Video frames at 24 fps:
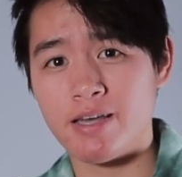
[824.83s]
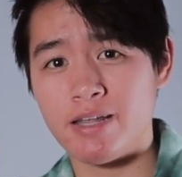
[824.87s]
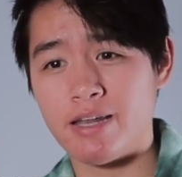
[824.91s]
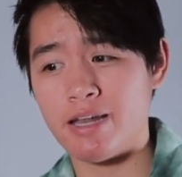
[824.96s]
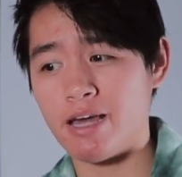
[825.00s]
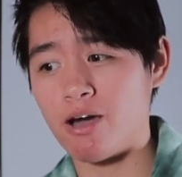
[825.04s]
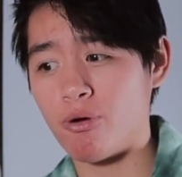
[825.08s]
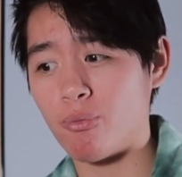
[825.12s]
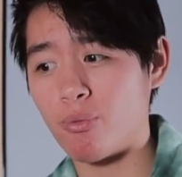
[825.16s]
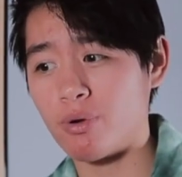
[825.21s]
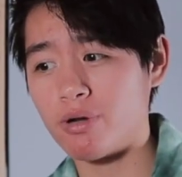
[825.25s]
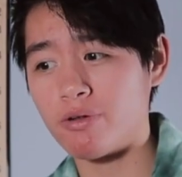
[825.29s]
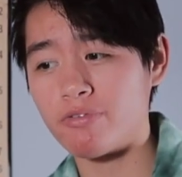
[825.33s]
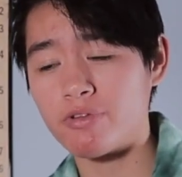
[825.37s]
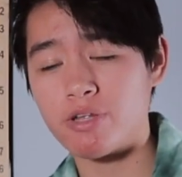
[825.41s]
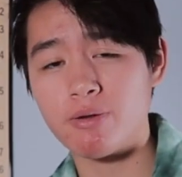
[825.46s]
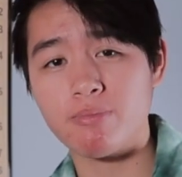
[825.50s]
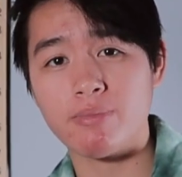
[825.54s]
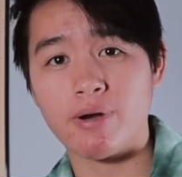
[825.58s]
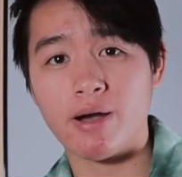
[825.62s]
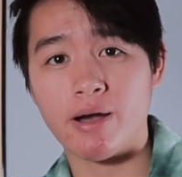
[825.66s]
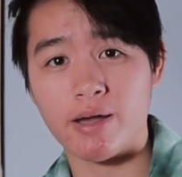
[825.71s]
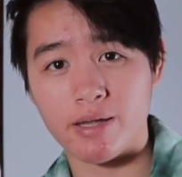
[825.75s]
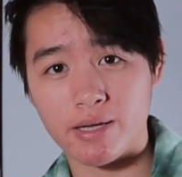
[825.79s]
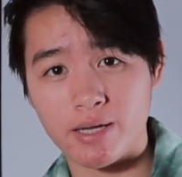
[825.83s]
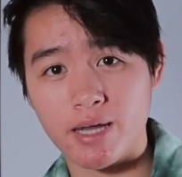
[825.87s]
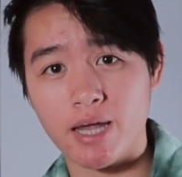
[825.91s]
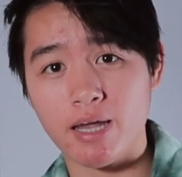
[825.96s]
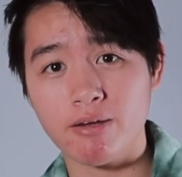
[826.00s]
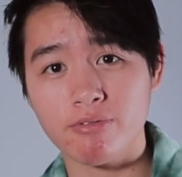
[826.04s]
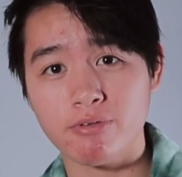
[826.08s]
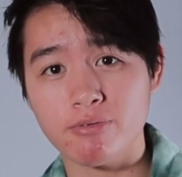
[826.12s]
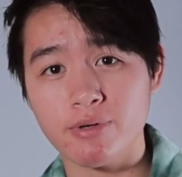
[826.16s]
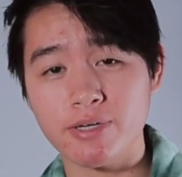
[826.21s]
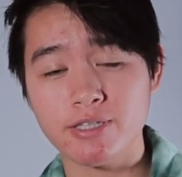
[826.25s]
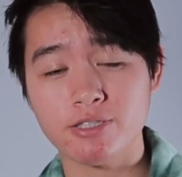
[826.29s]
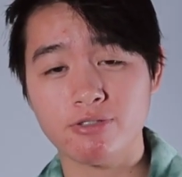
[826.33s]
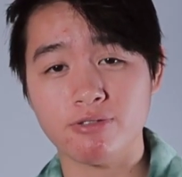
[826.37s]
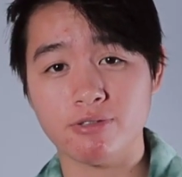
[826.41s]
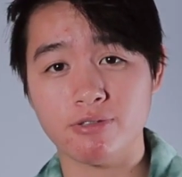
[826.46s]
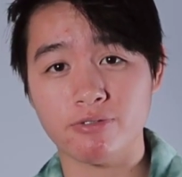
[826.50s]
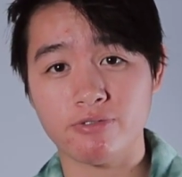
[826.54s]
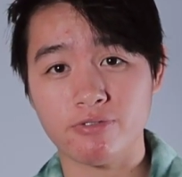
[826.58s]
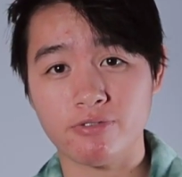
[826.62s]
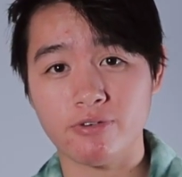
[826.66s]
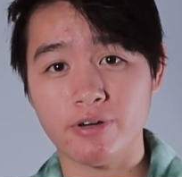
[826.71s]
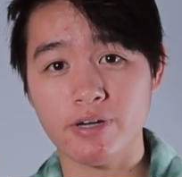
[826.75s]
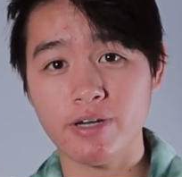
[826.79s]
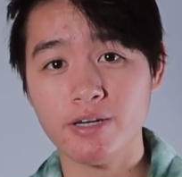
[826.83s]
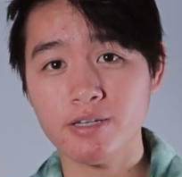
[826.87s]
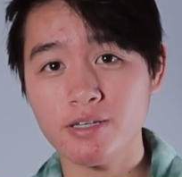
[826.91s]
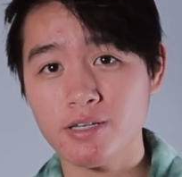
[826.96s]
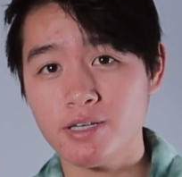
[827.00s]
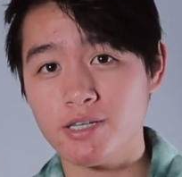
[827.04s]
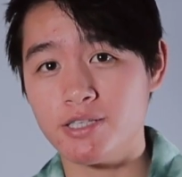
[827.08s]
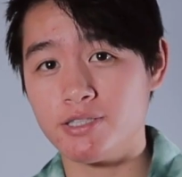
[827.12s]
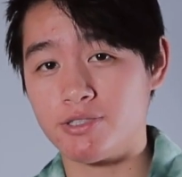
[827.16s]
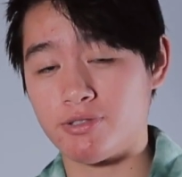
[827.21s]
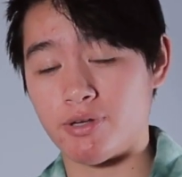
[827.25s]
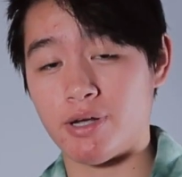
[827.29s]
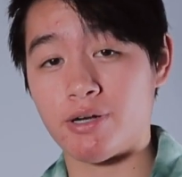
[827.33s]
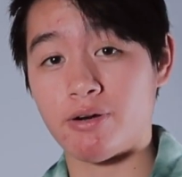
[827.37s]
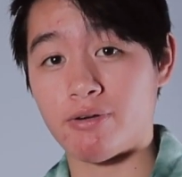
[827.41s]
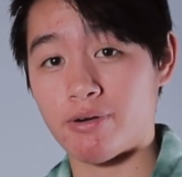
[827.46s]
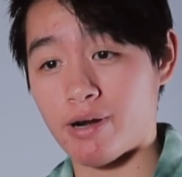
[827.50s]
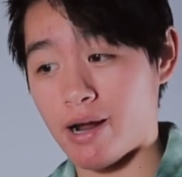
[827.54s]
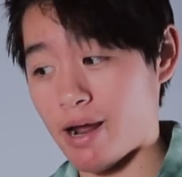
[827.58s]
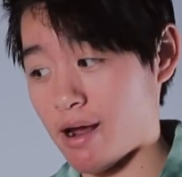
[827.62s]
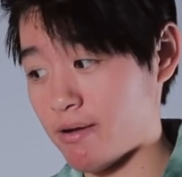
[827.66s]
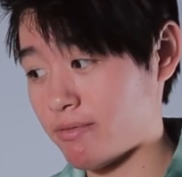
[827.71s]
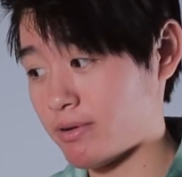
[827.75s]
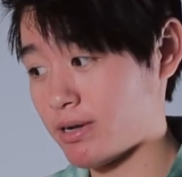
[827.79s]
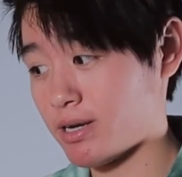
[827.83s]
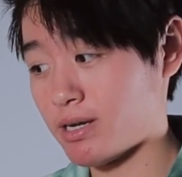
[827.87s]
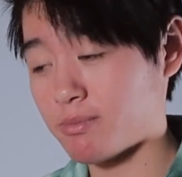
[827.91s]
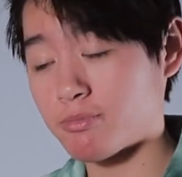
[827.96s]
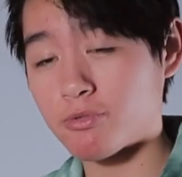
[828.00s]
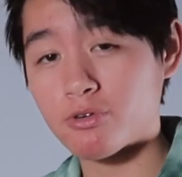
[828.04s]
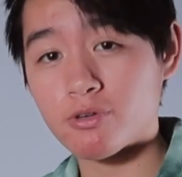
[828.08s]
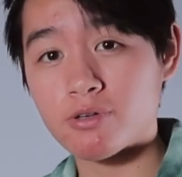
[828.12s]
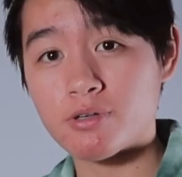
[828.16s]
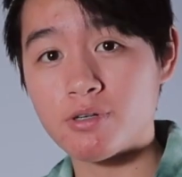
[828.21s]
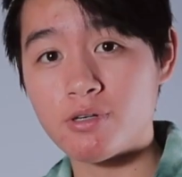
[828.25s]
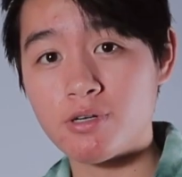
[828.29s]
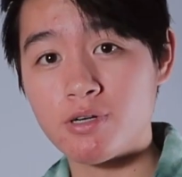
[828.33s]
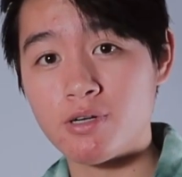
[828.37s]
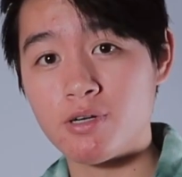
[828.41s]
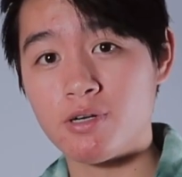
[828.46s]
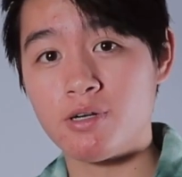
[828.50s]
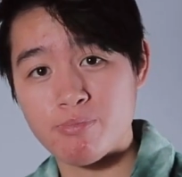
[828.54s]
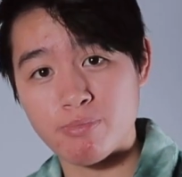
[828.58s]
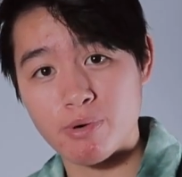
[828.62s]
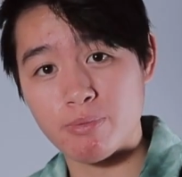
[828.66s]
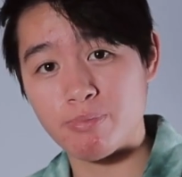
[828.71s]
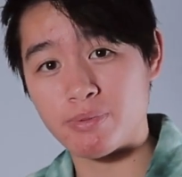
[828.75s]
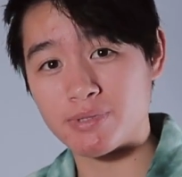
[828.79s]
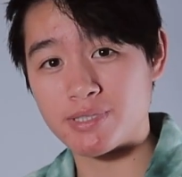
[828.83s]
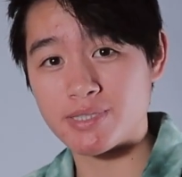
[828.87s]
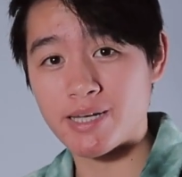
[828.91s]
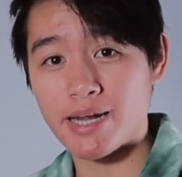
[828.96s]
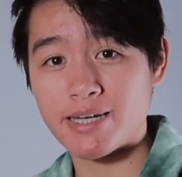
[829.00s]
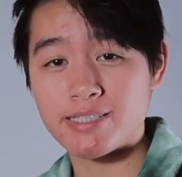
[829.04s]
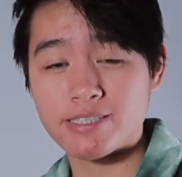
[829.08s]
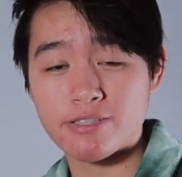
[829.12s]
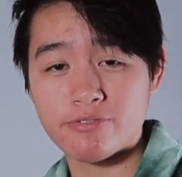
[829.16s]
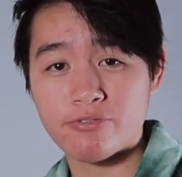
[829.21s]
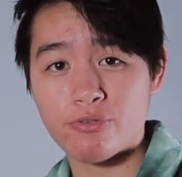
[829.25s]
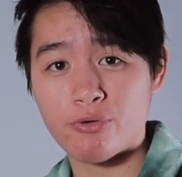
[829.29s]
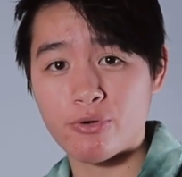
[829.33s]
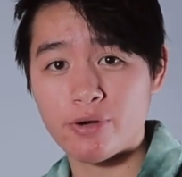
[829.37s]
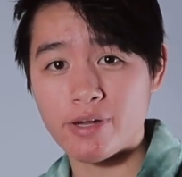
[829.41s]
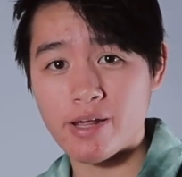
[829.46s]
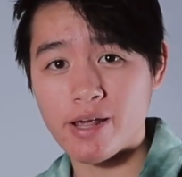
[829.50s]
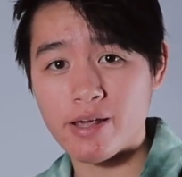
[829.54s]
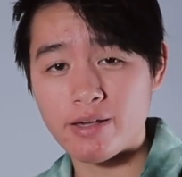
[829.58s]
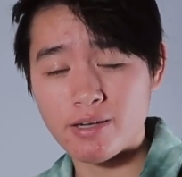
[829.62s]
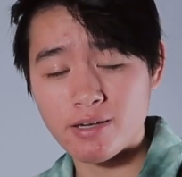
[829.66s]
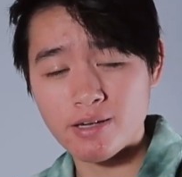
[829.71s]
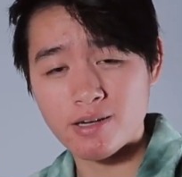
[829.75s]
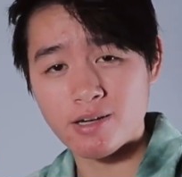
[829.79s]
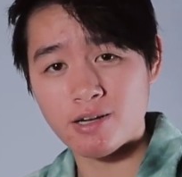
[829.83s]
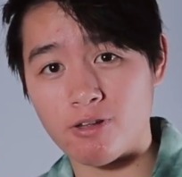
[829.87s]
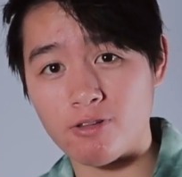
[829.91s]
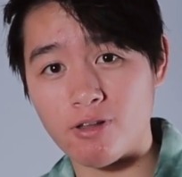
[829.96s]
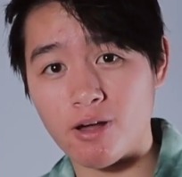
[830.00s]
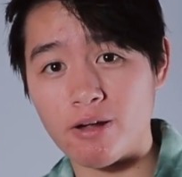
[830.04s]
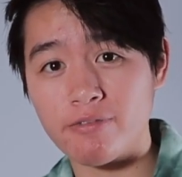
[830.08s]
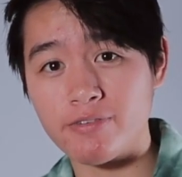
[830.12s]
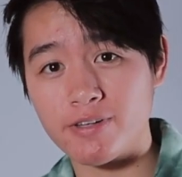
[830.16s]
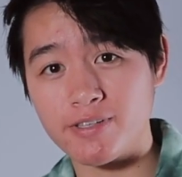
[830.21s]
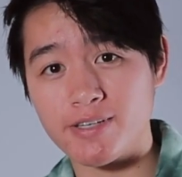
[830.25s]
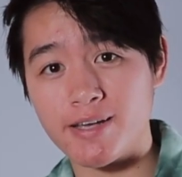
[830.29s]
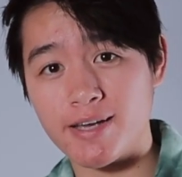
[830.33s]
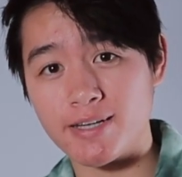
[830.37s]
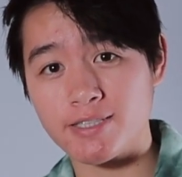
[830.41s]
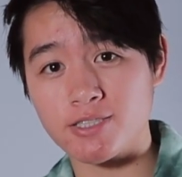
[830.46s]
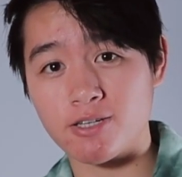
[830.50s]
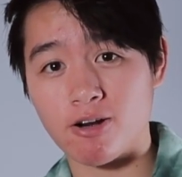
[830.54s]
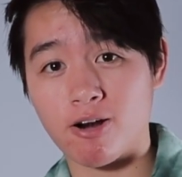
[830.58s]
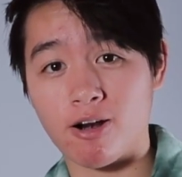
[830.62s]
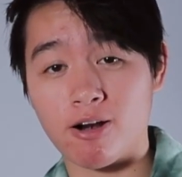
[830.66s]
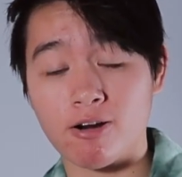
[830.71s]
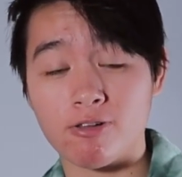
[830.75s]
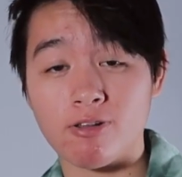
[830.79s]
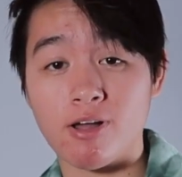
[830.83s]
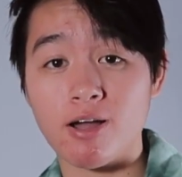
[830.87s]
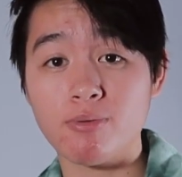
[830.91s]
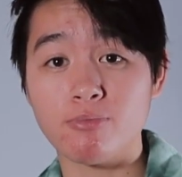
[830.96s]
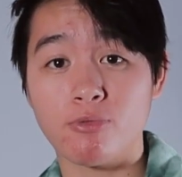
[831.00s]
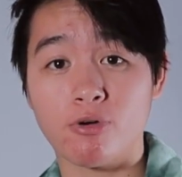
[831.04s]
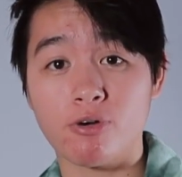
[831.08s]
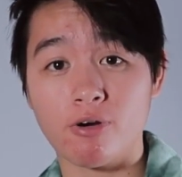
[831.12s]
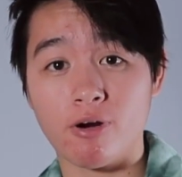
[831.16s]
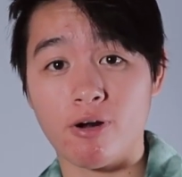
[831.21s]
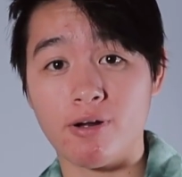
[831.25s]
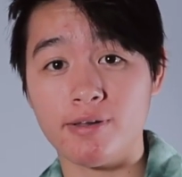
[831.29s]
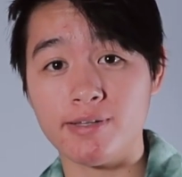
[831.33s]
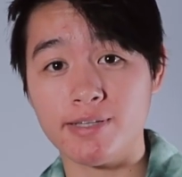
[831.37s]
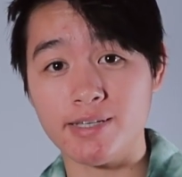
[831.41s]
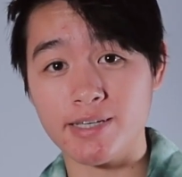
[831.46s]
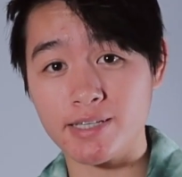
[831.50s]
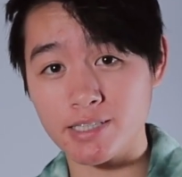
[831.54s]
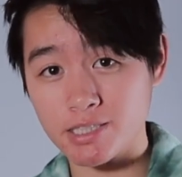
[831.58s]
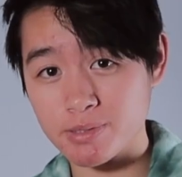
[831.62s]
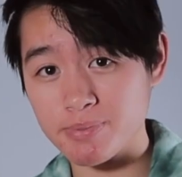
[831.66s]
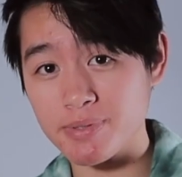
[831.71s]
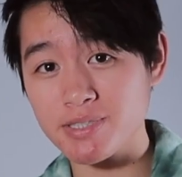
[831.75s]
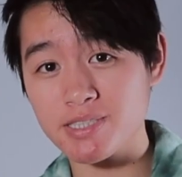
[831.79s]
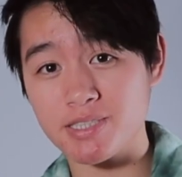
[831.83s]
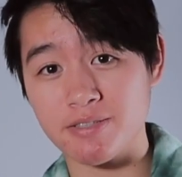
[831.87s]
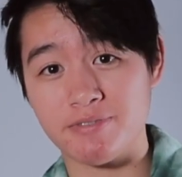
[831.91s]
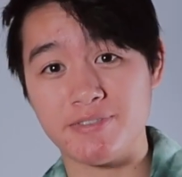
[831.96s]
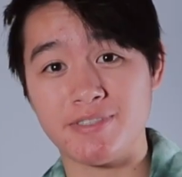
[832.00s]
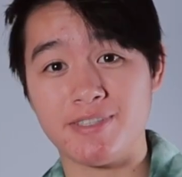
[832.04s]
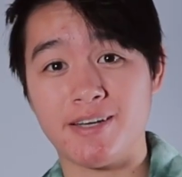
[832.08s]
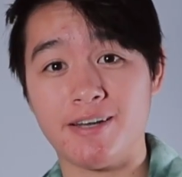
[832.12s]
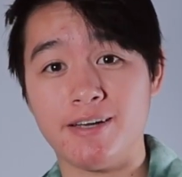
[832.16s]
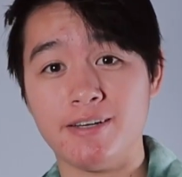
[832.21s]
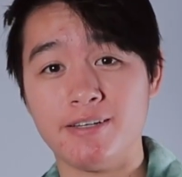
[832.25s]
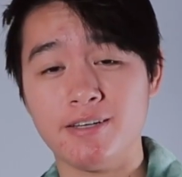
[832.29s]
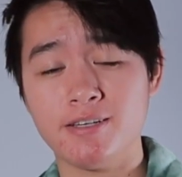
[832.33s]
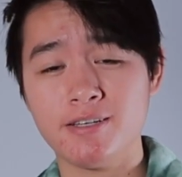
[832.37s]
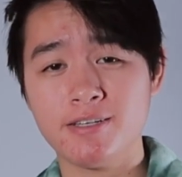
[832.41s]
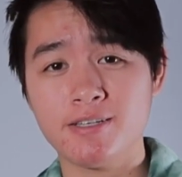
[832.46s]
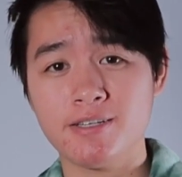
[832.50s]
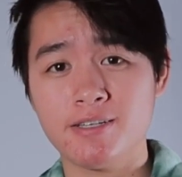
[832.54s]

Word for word: Now one of them I gave away to a friend, so I don't have it anymore, but besides the Fournier, a lot of the decks are a lot more on the expensive side.